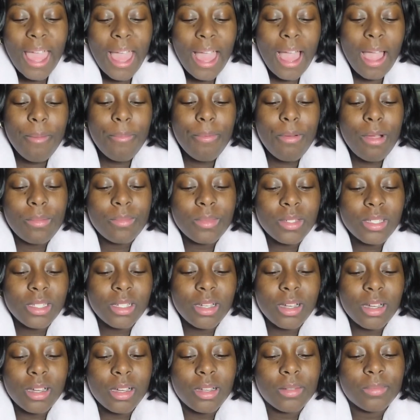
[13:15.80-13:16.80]
I promise
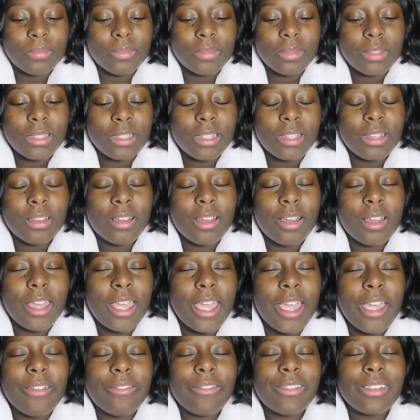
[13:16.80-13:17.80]
y'all,
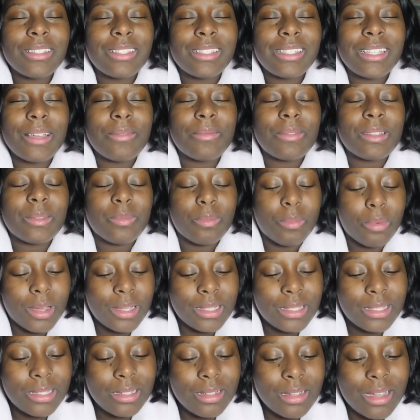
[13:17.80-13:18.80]
every step this
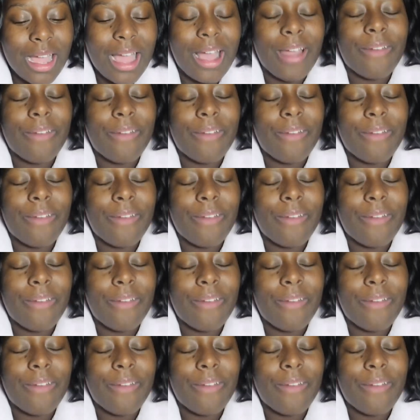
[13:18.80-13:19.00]
boy took,